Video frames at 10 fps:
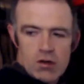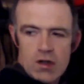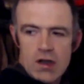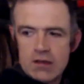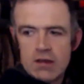
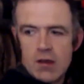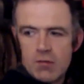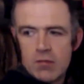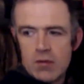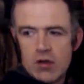let
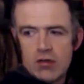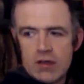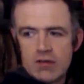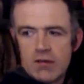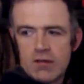them on
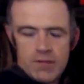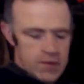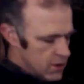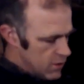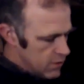it,
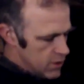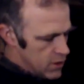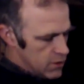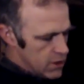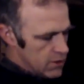
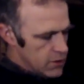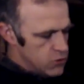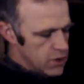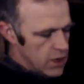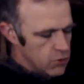that
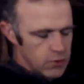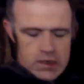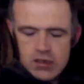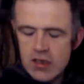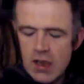you can
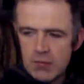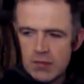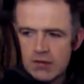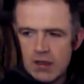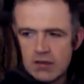reach them,
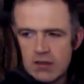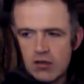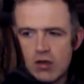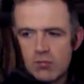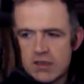that it
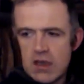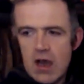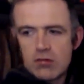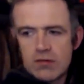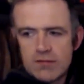comes
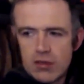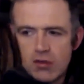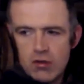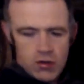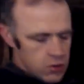out of the
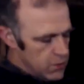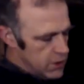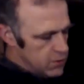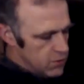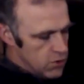
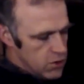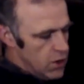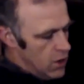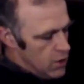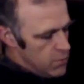concrete
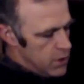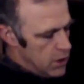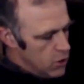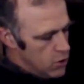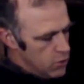or
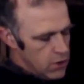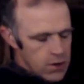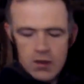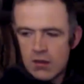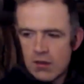below,
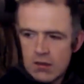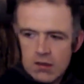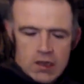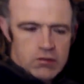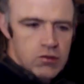
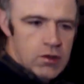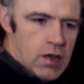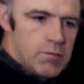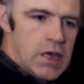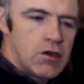that you
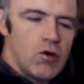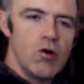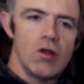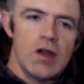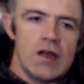can make a
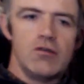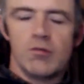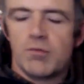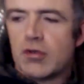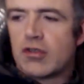hole and
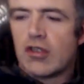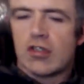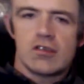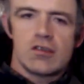you put just